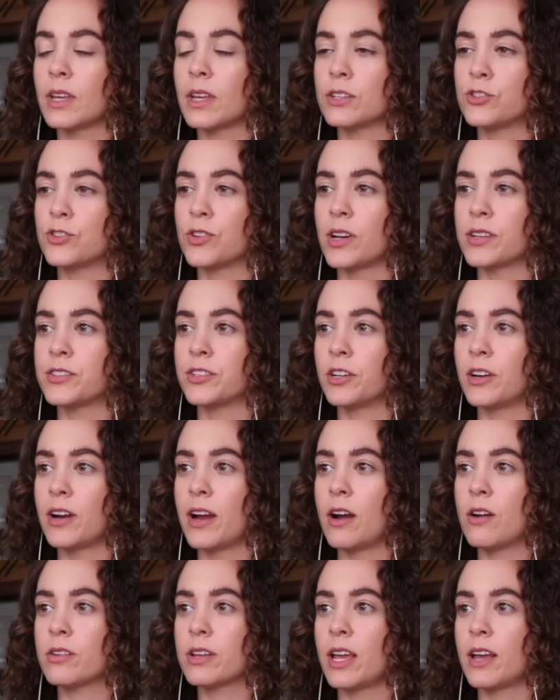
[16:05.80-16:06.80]
That's stressing her
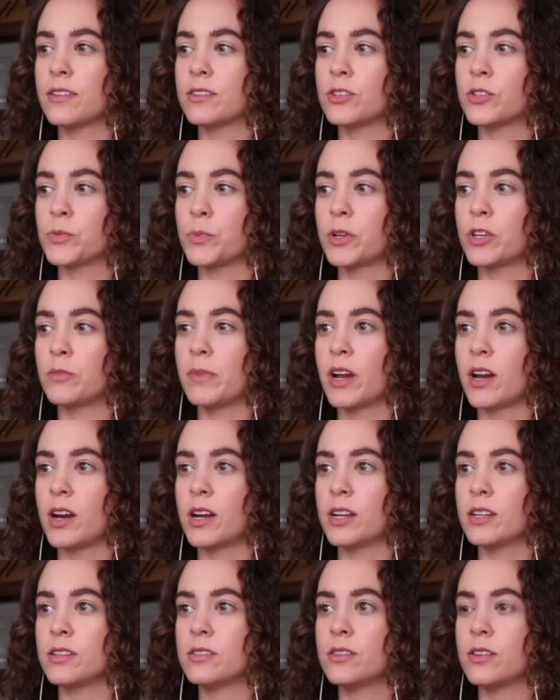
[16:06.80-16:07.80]
out? Yeah, this is what you
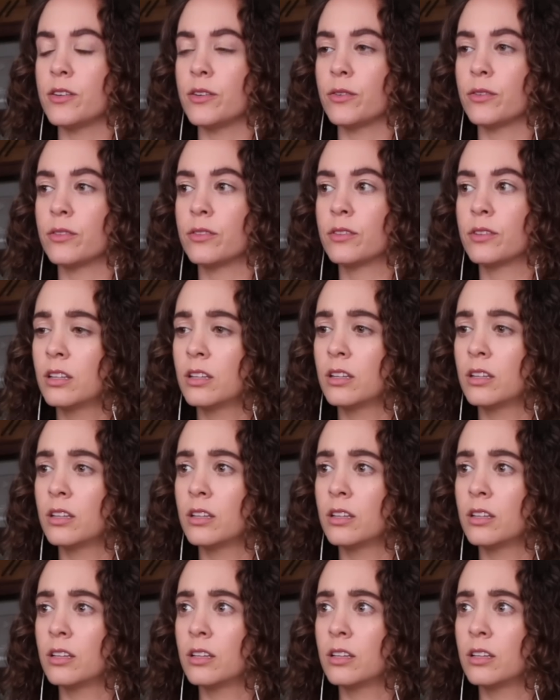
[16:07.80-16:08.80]
married into.
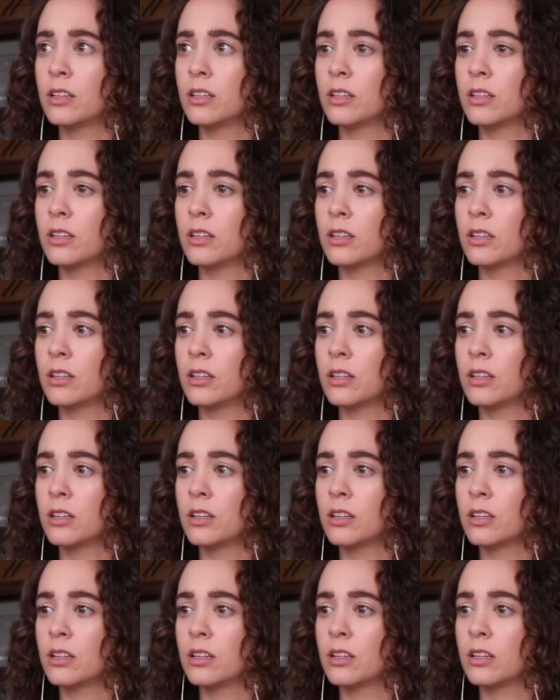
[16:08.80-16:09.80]
God forbid,
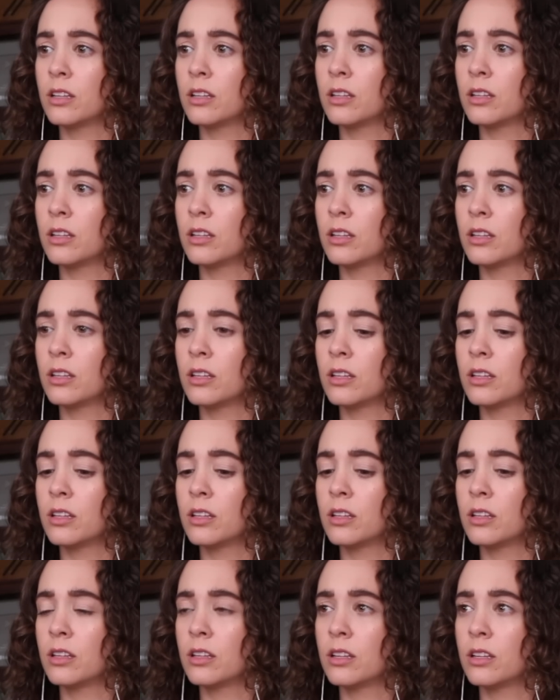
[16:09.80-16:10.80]
what would happen if
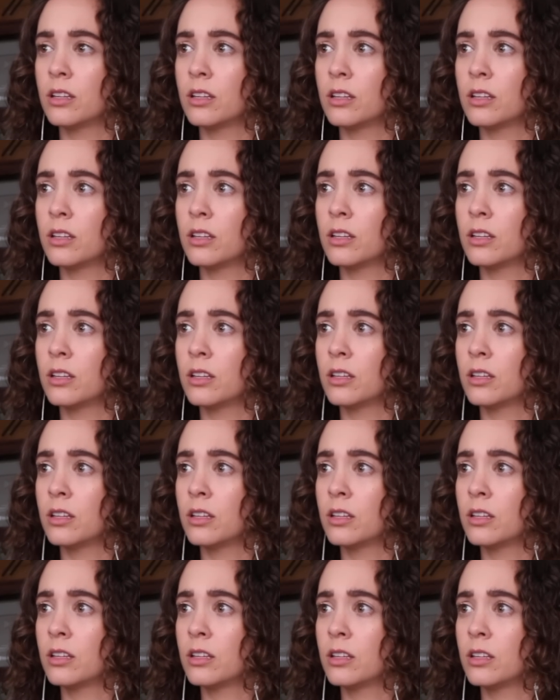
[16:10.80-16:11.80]
you had to go to
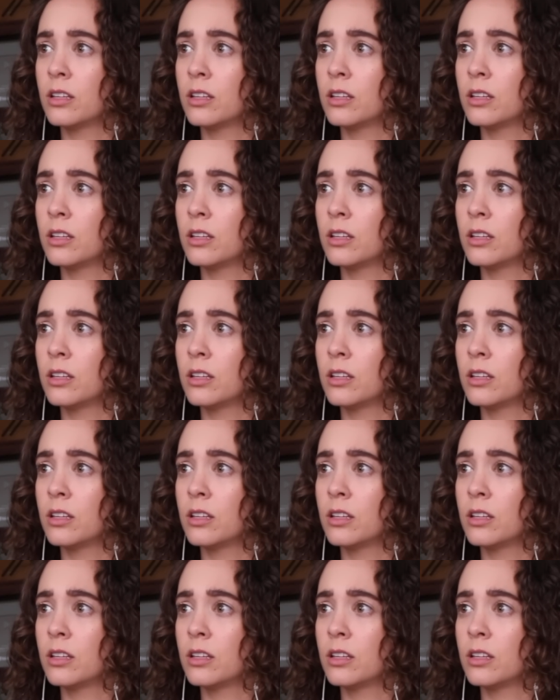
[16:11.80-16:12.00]
prison?